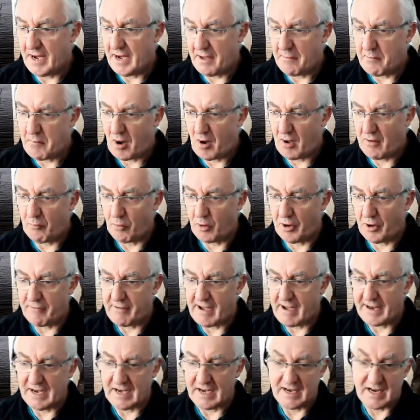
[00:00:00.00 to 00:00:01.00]
then I might want
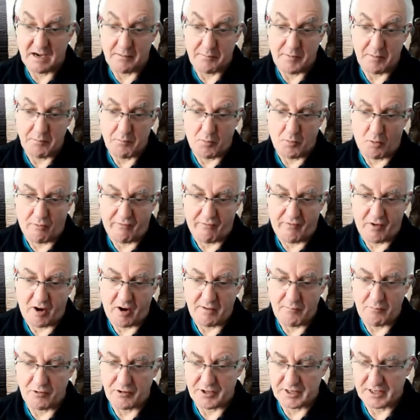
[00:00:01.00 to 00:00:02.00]
to add a little bit more
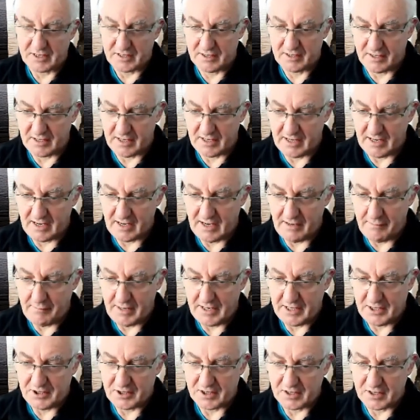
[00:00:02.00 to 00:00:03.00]
vibrance to the
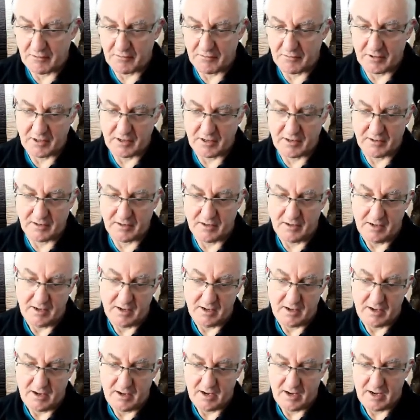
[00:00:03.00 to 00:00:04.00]
image, so I'm going to
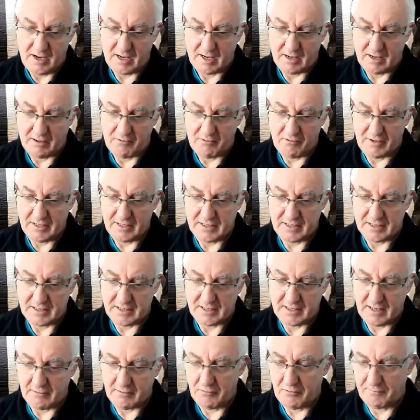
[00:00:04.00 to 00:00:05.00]
increase
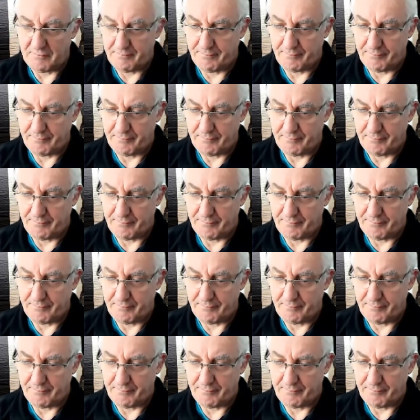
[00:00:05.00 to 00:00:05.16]
the,